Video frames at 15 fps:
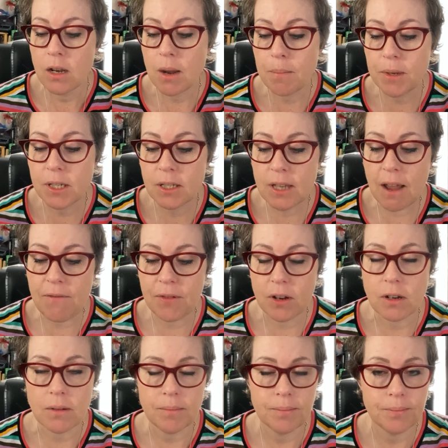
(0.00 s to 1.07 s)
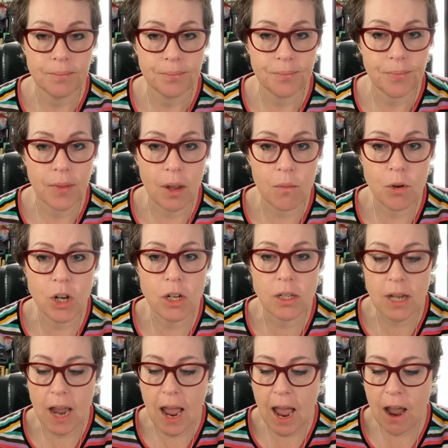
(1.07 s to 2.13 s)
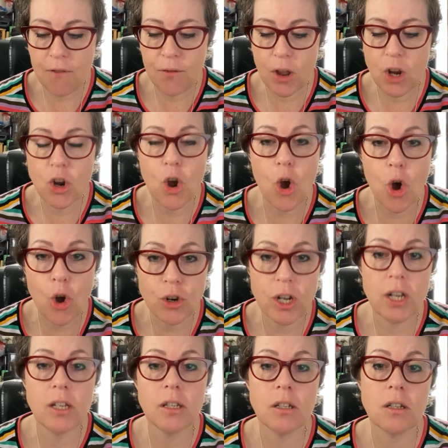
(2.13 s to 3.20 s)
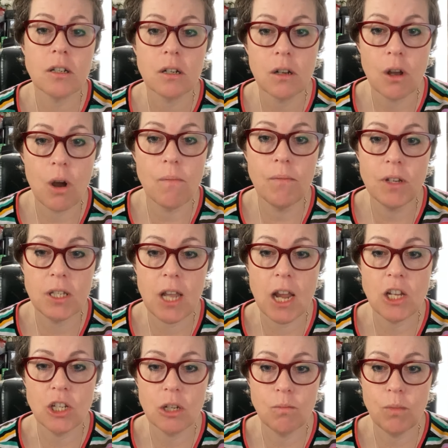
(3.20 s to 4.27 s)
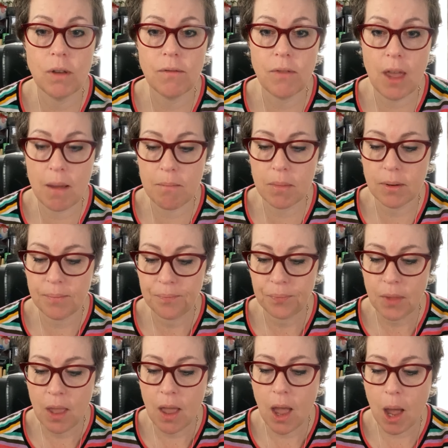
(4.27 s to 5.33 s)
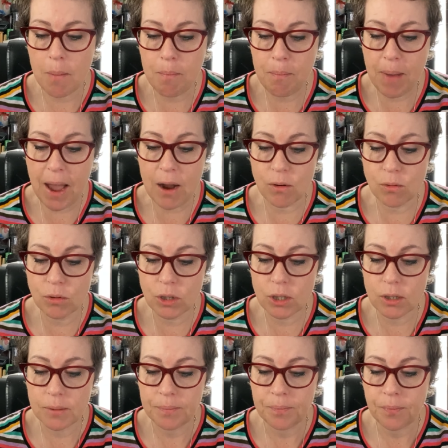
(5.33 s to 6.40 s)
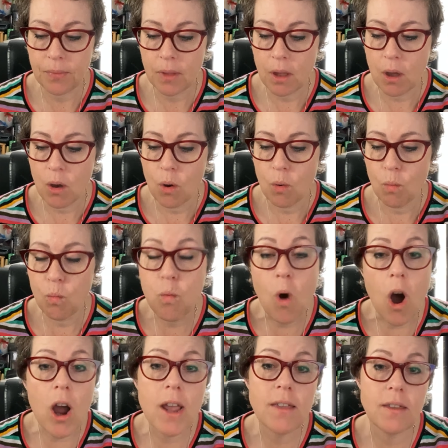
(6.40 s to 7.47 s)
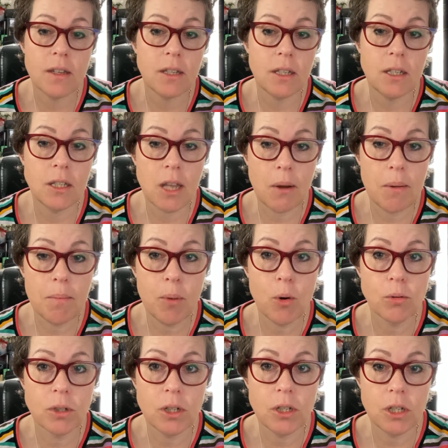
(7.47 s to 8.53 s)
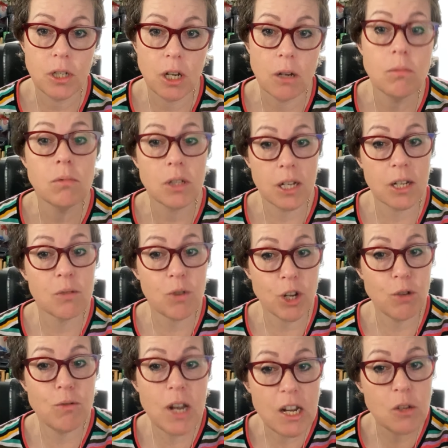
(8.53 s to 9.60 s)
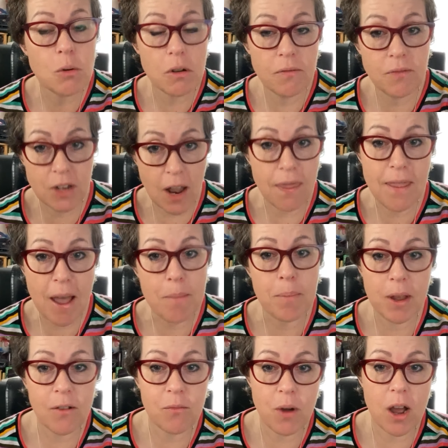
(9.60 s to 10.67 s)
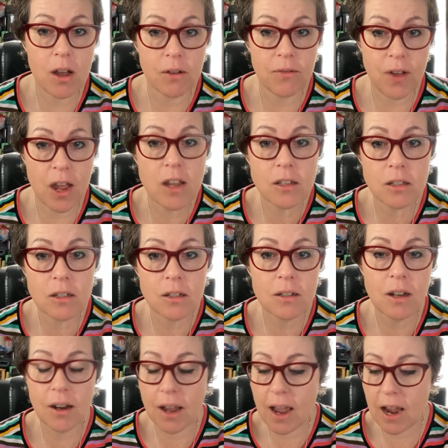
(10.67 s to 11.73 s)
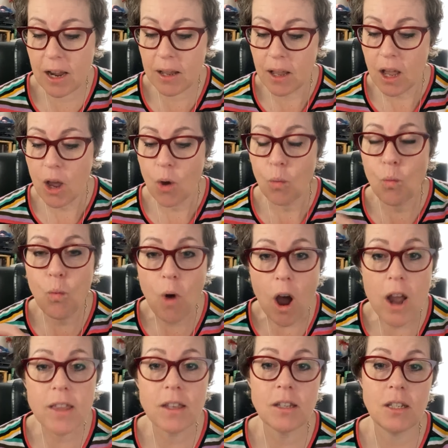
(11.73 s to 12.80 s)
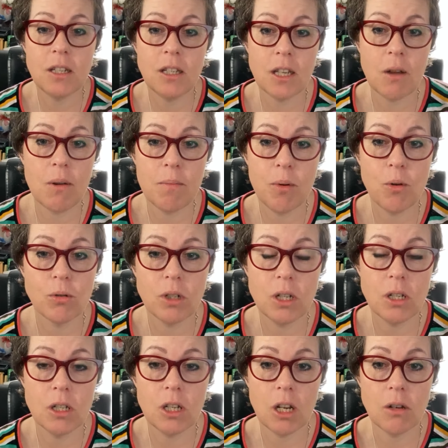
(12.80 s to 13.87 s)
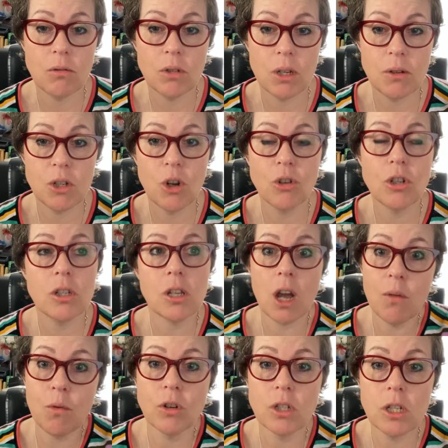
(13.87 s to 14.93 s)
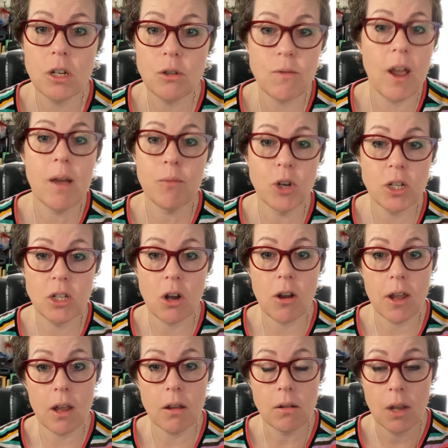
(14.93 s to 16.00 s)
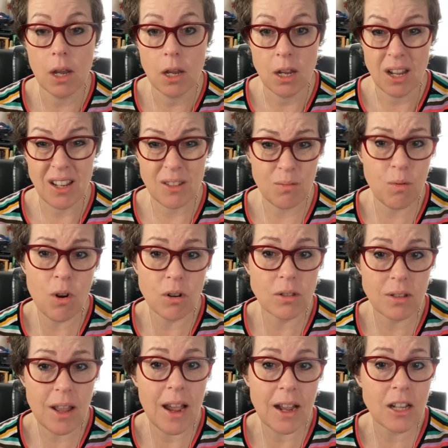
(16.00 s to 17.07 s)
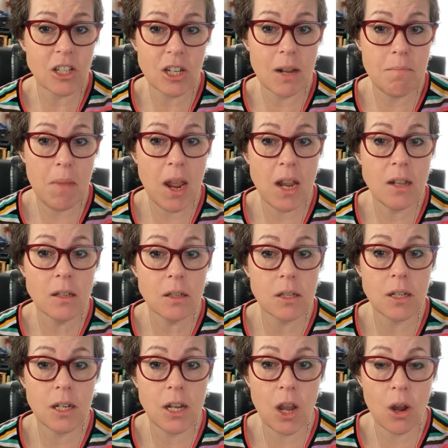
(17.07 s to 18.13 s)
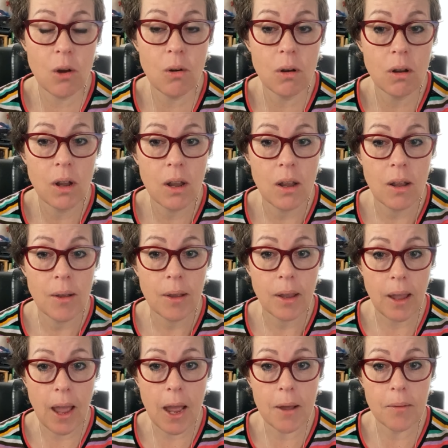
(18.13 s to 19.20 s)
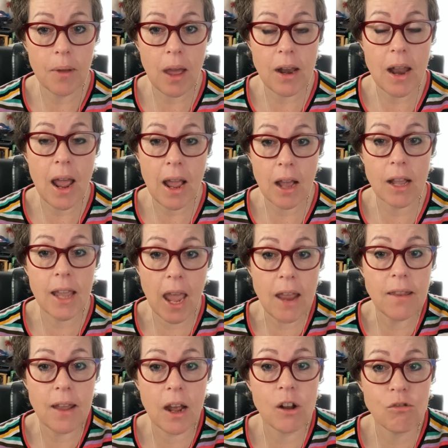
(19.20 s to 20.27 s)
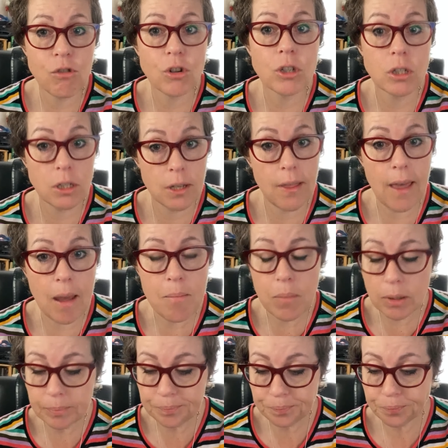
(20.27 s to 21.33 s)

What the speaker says: Number 7, I want you to have an honest conversation with them about why this is so important to you. So that's why you need to have done that bit of work first, okay? Why this is so important to you. So it's not just, I want to lose weight, I'm on a diet. It's what that actually means to you, yeah? And getting that across to them.